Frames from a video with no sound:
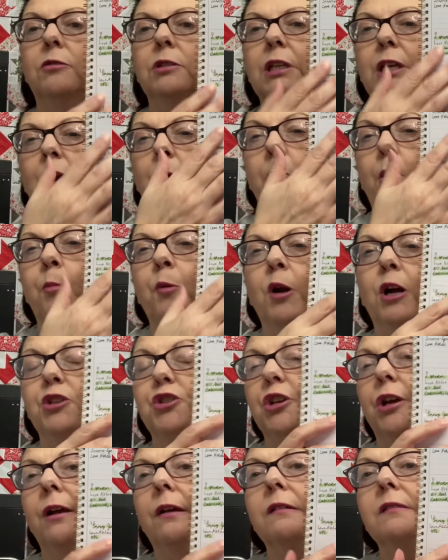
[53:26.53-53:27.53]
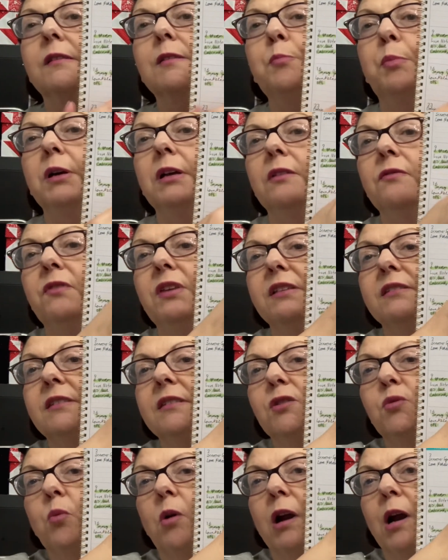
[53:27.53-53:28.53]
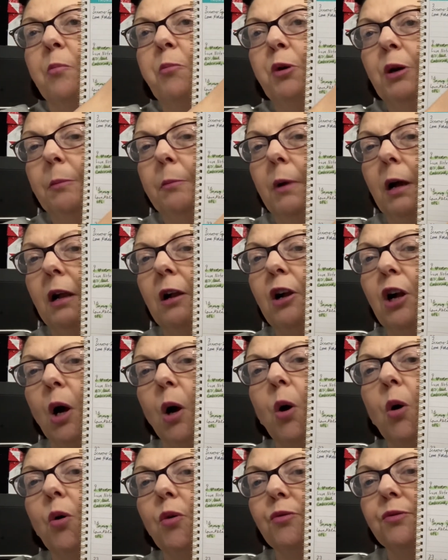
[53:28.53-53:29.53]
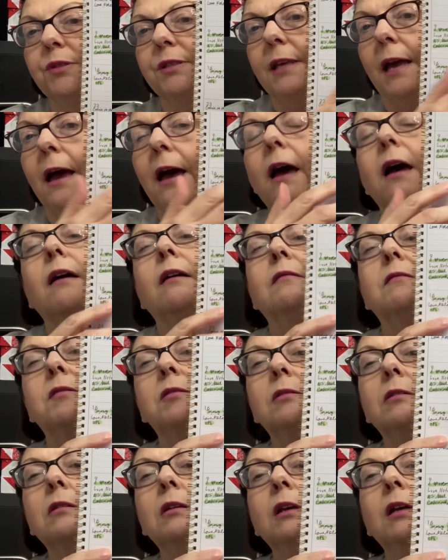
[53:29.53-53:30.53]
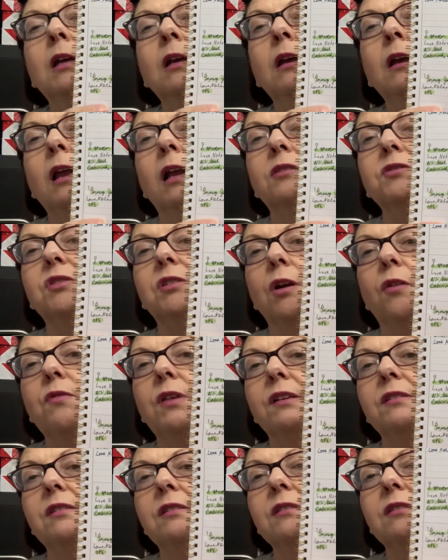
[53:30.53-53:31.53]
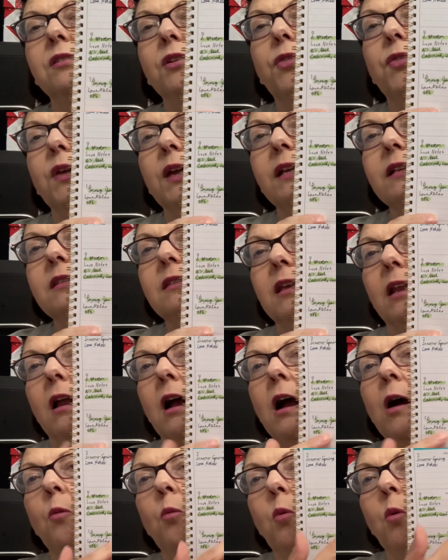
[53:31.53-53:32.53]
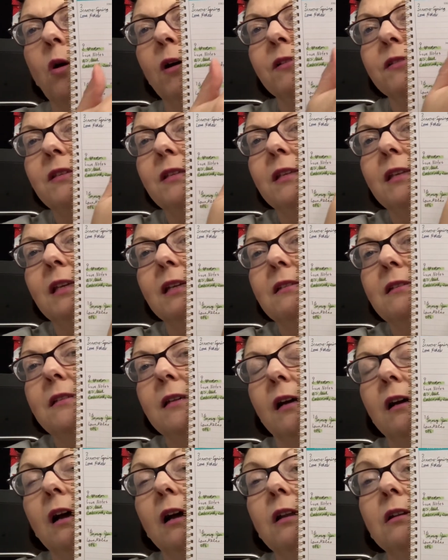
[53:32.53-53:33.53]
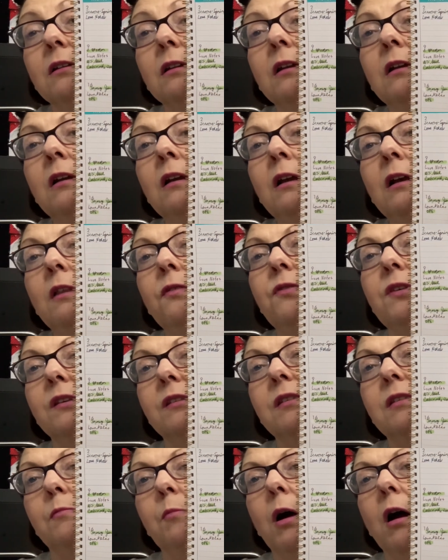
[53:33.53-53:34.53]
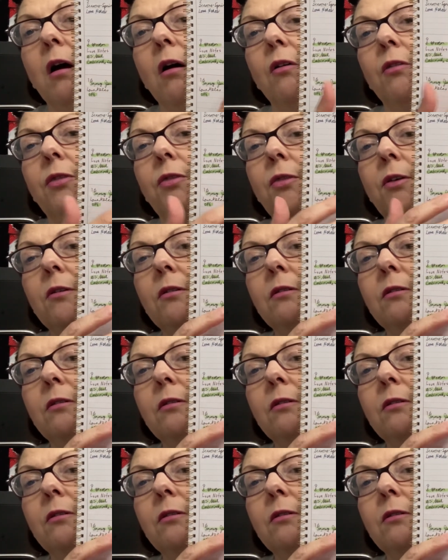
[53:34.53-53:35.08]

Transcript: my projects, but this is where I put my goals at. And so this is the things that I want to get done this month.